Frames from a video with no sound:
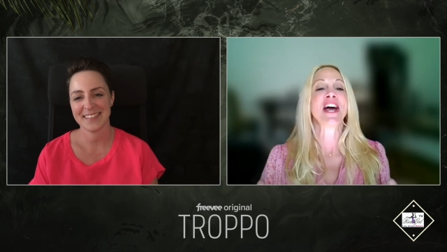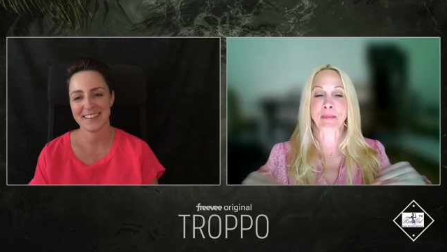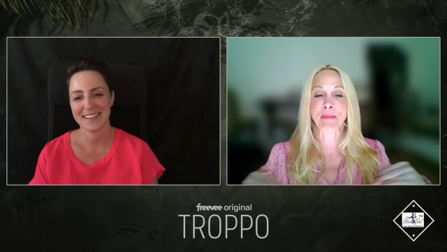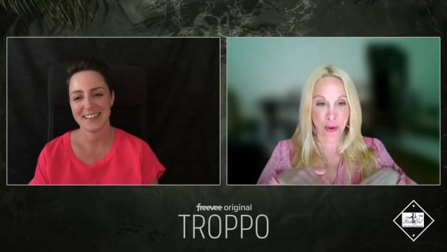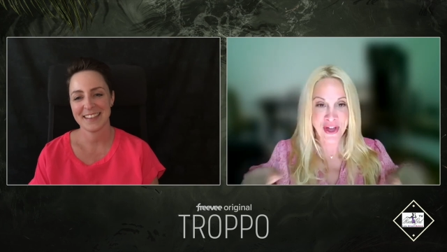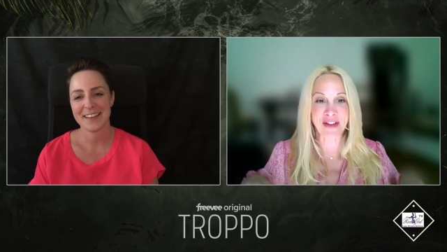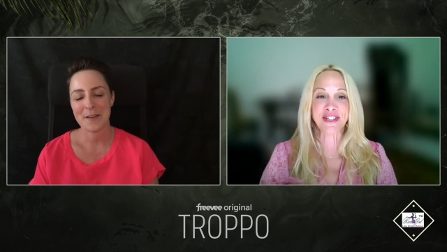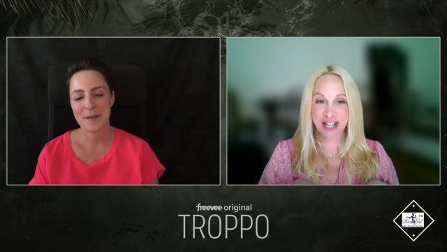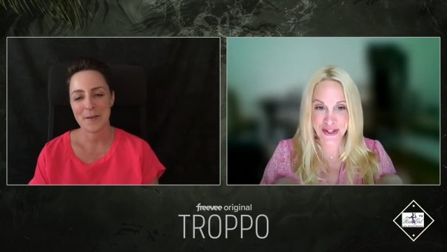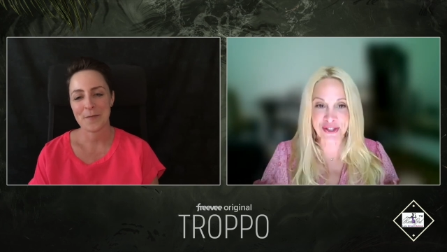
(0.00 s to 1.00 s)
Speaker 1: They both have
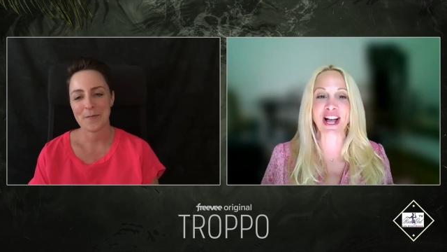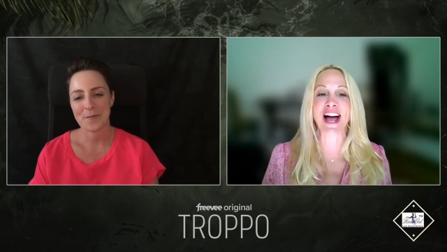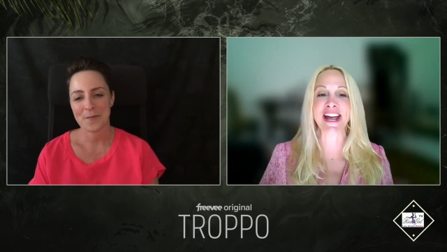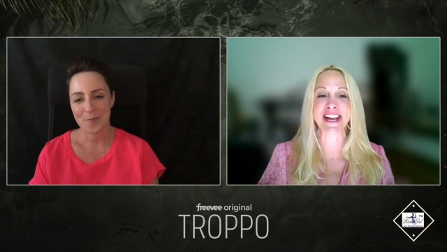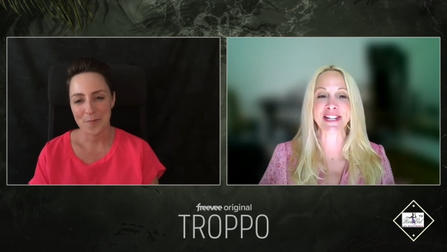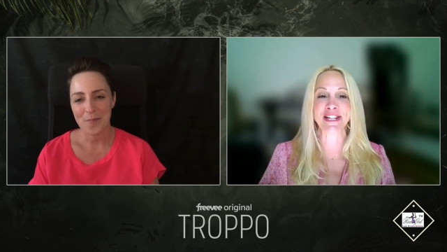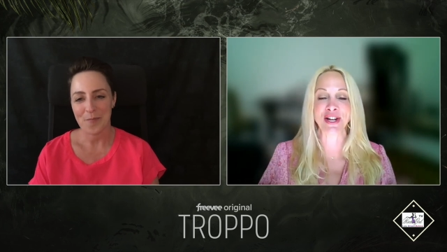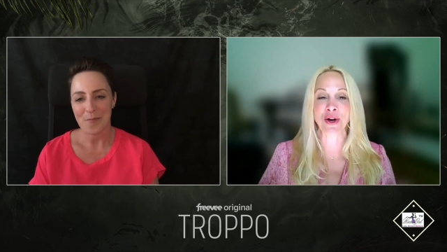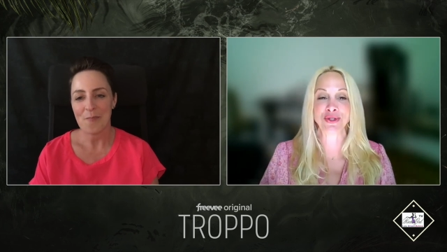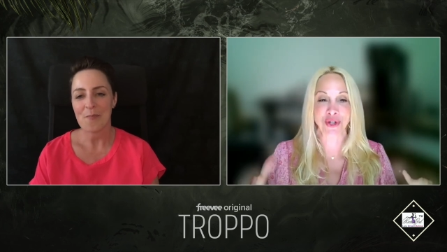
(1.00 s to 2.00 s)
these underlying,
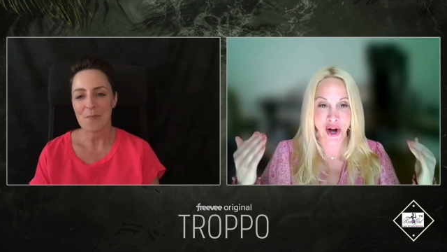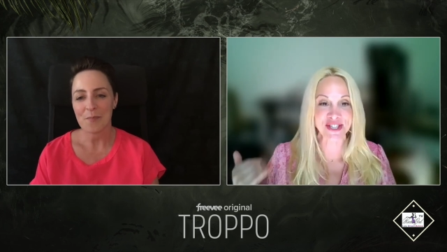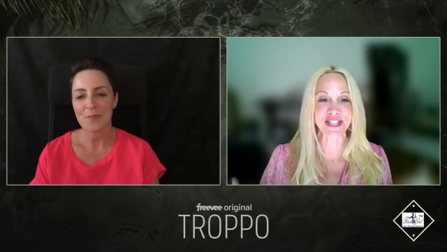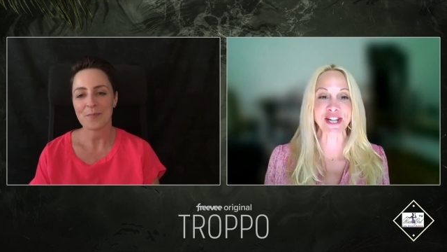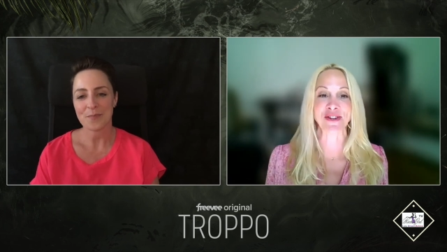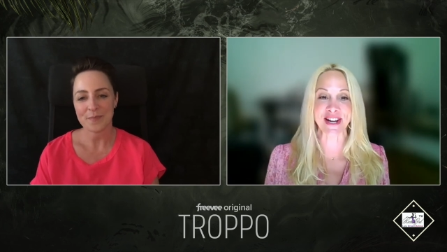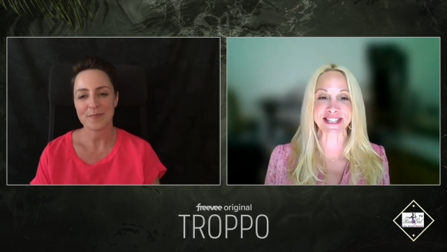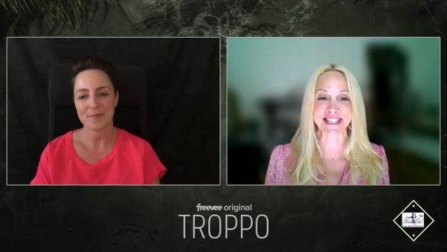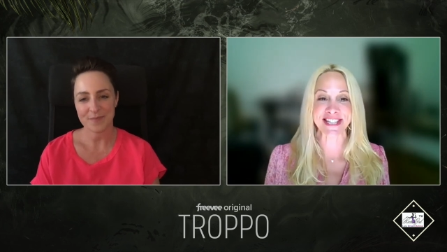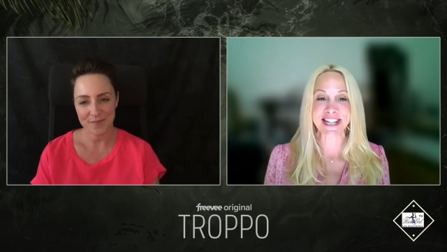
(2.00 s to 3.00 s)
dark
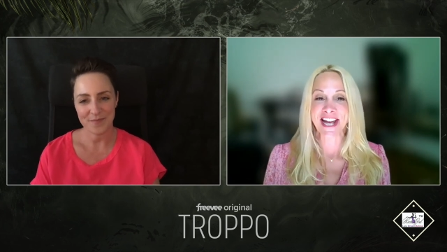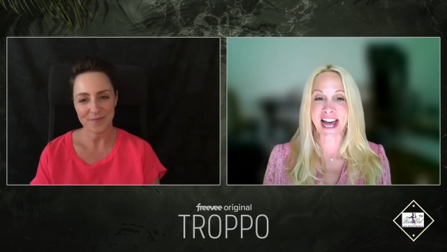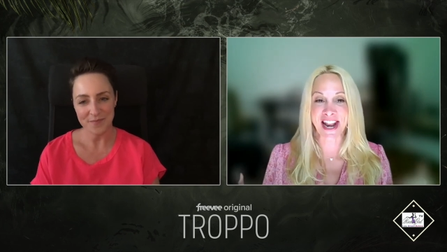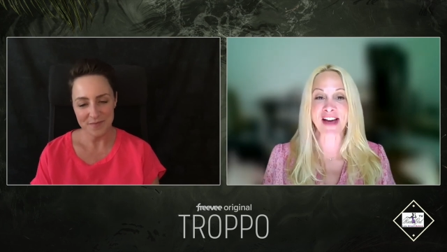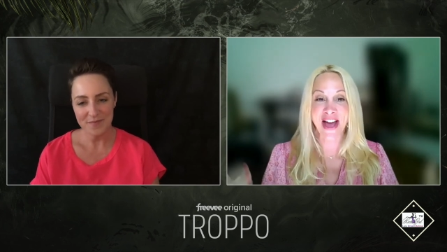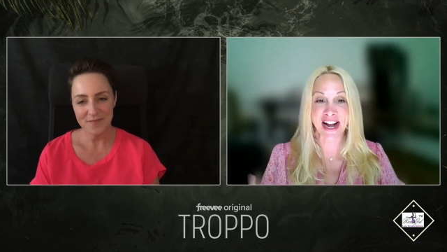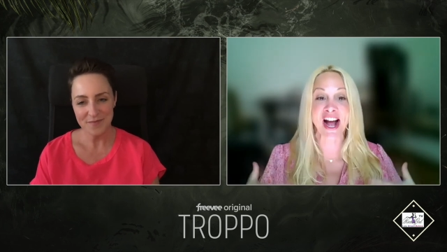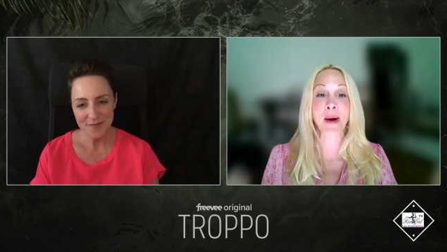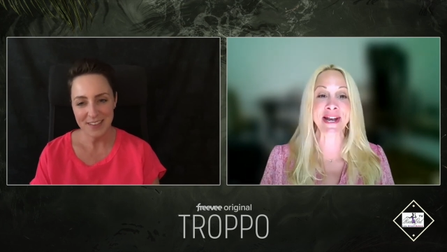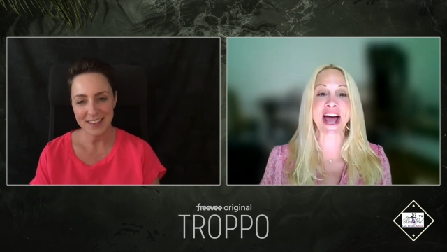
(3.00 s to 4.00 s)
secrets and have that
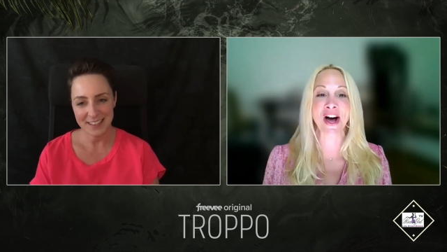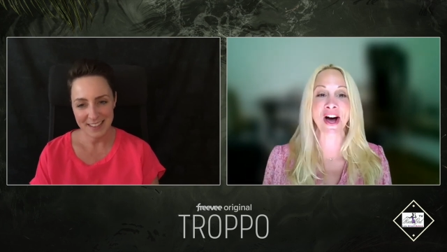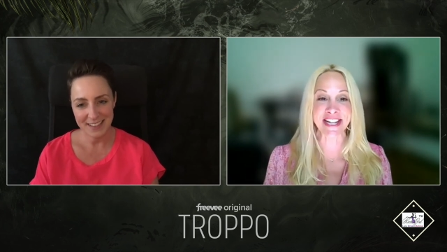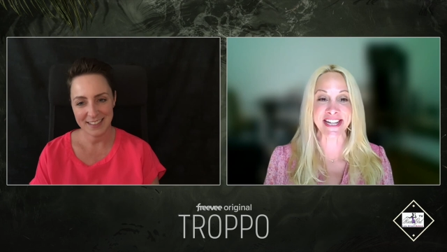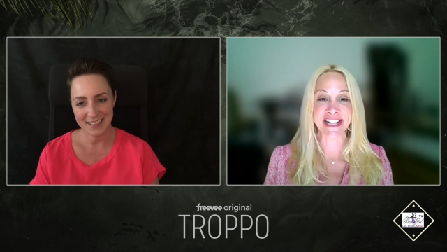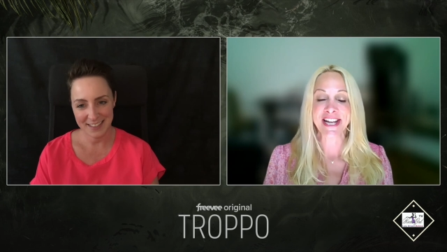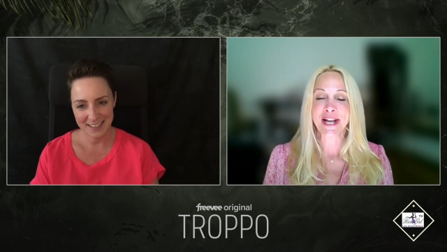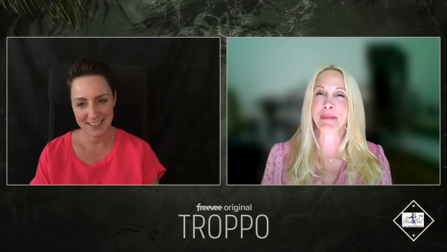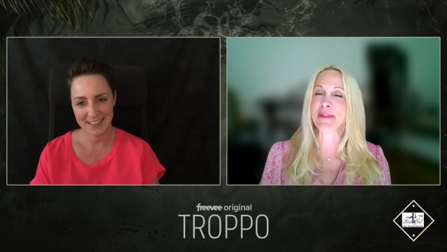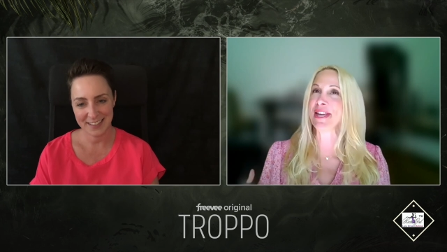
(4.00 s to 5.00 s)
commonality,
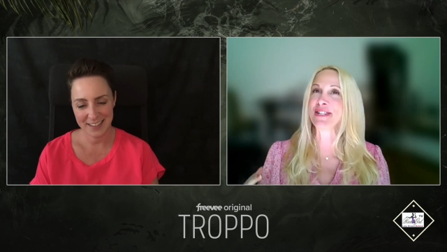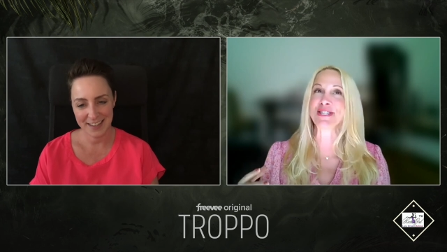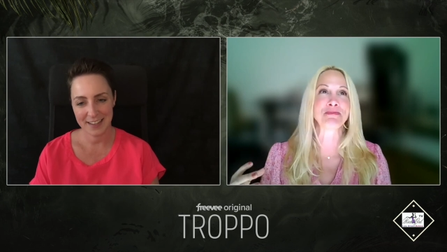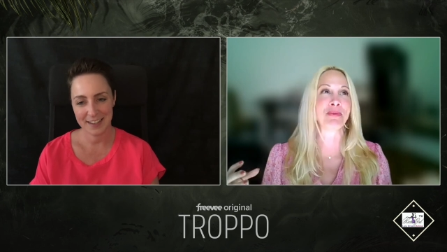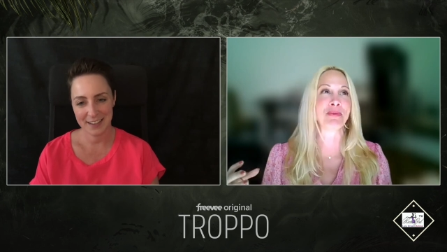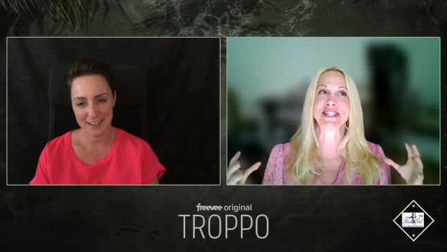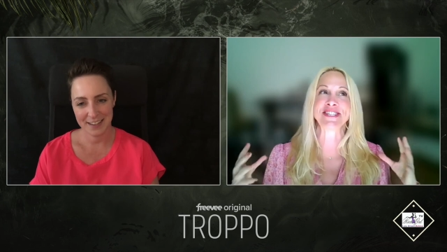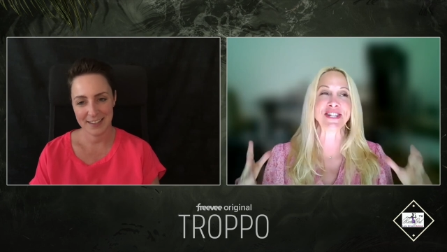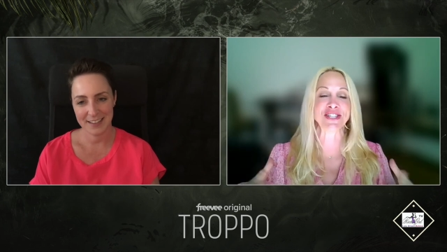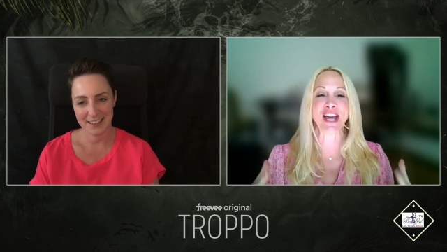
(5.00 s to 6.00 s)
but they just bring
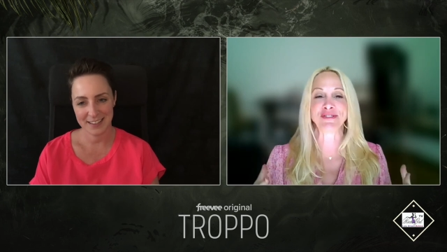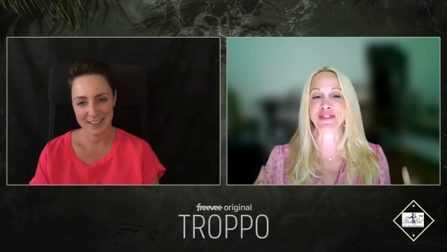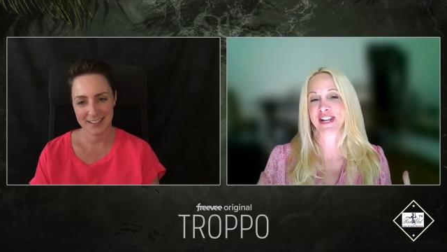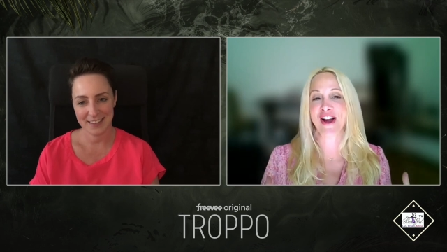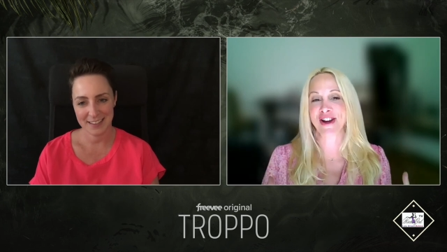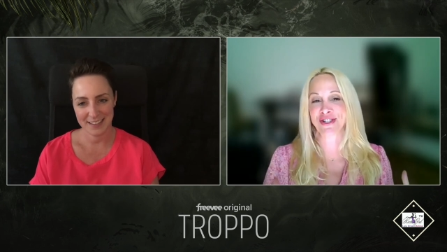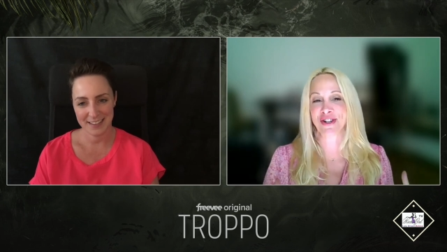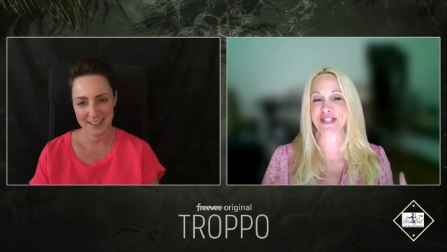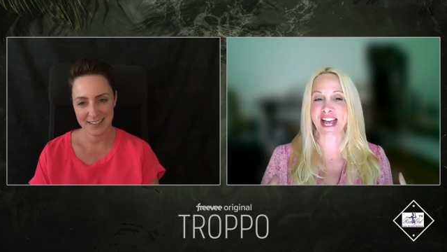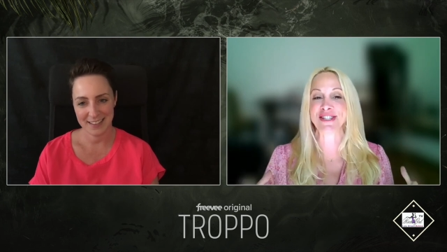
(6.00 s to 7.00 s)
such life to the
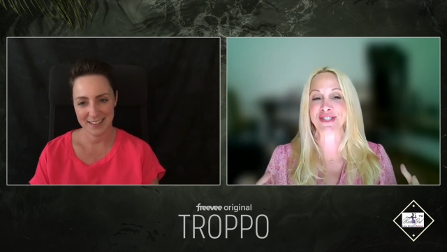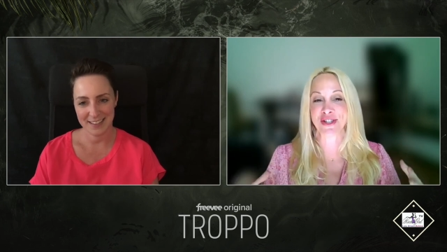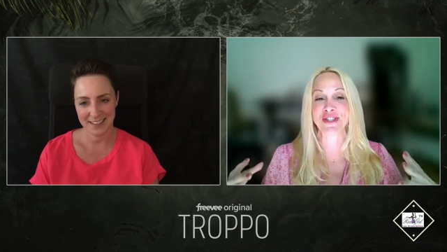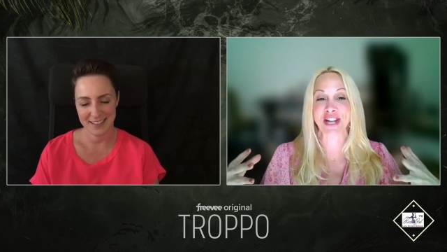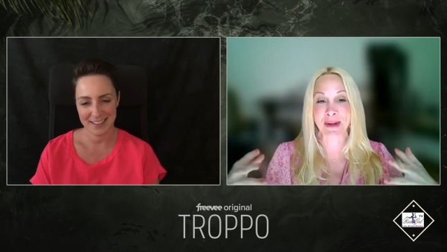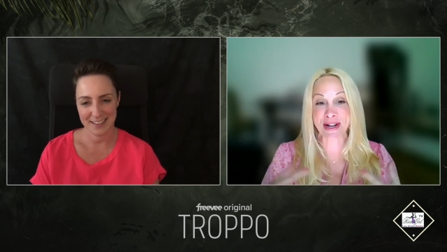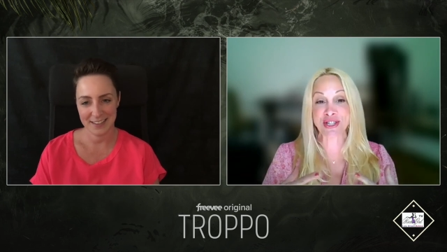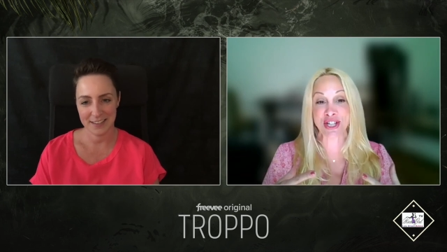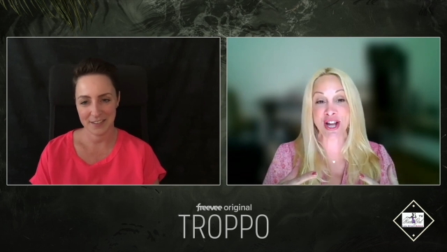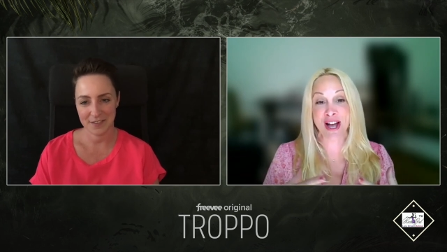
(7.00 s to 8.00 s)
characters and to the
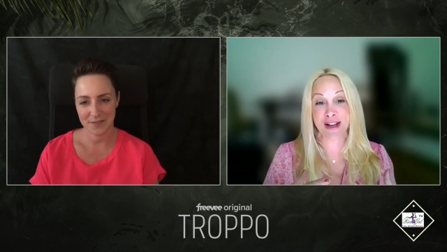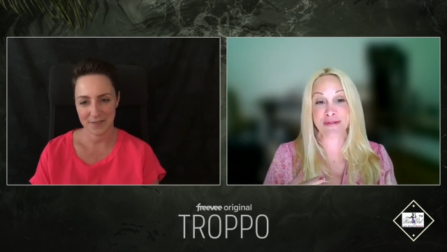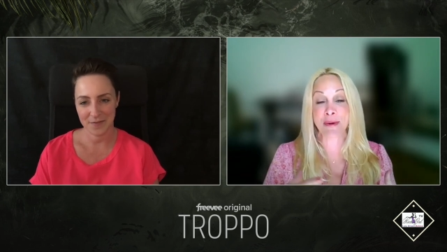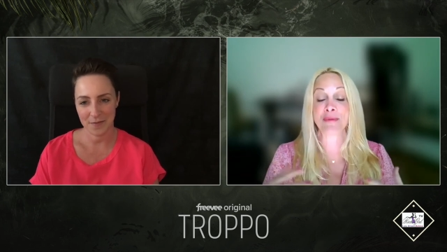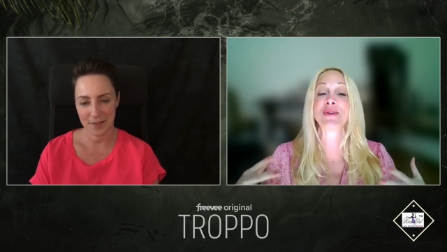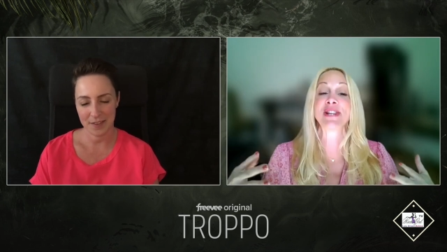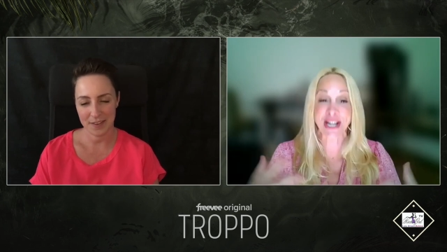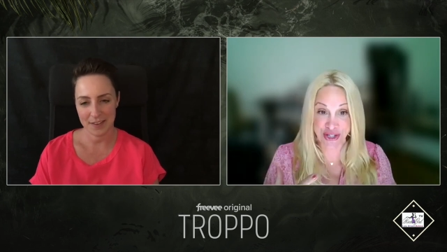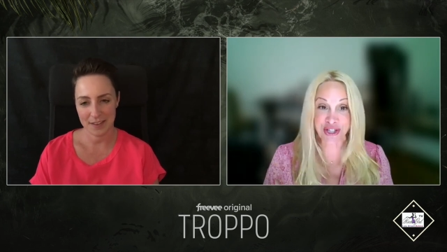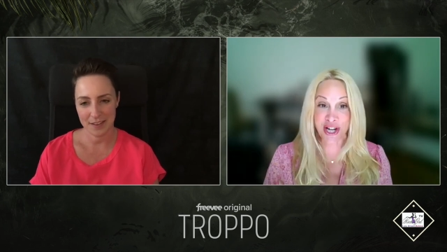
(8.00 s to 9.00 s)
dimension of the
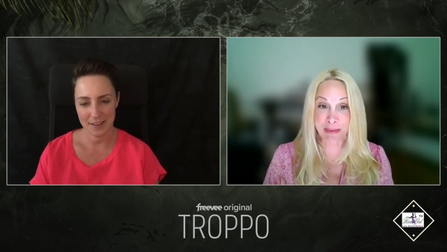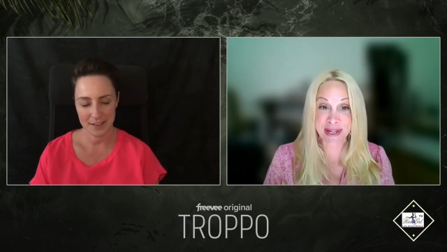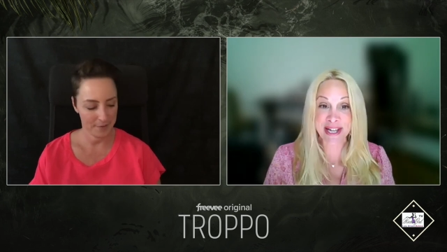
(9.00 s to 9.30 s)
relationship.